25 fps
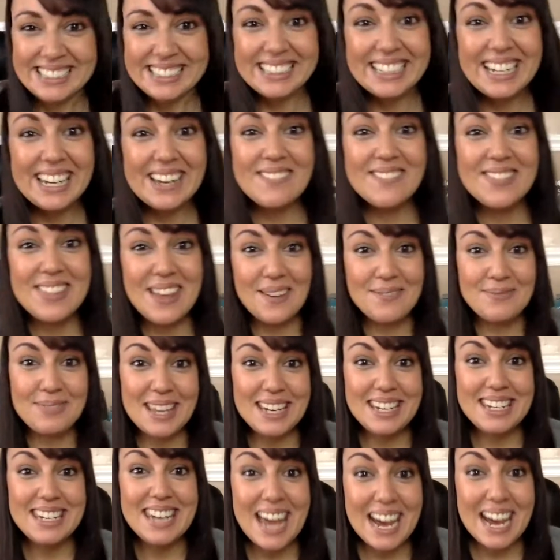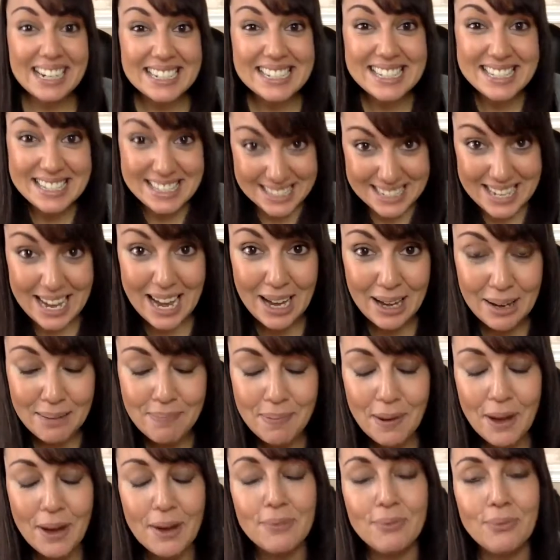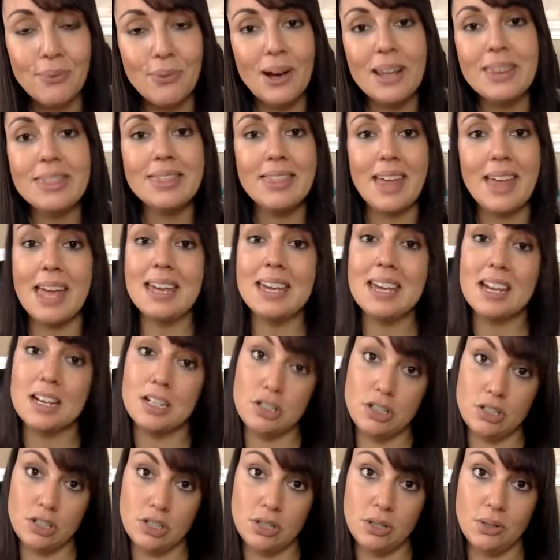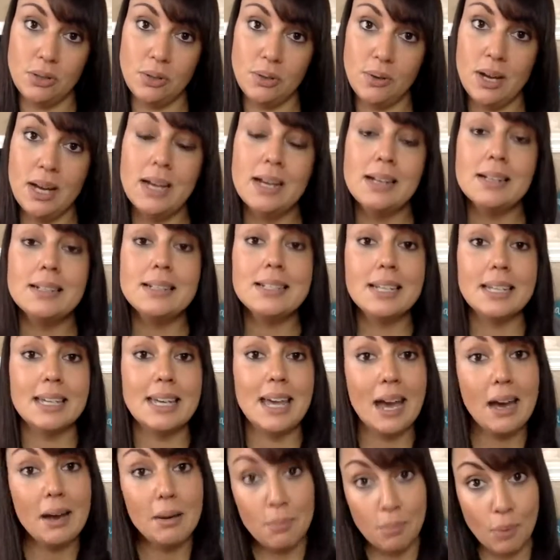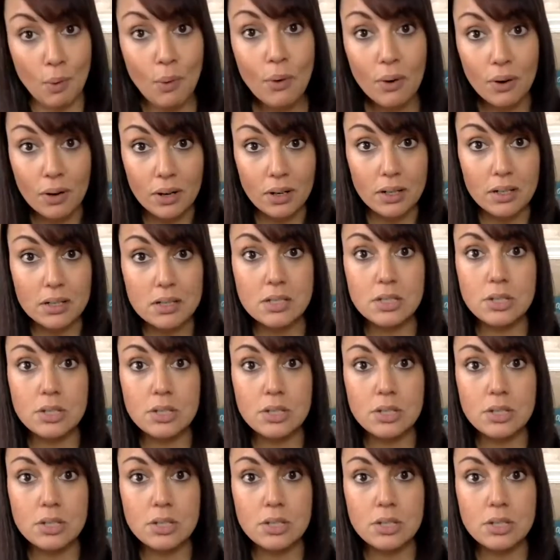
Give them the next step of what they can do to get more,